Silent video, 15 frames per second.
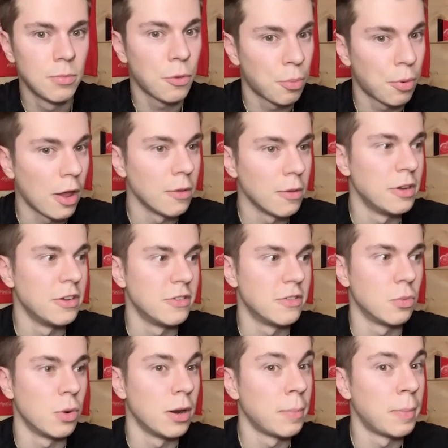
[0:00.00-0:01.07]
The problem
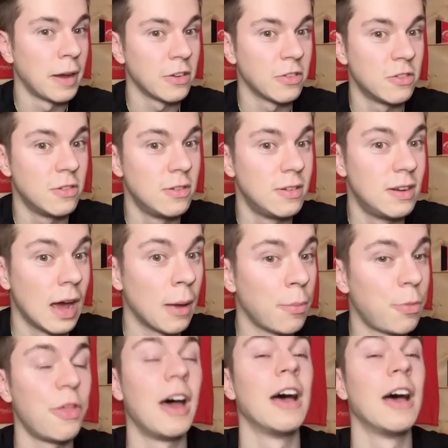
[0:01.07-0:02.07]
is Winnipeg's depth,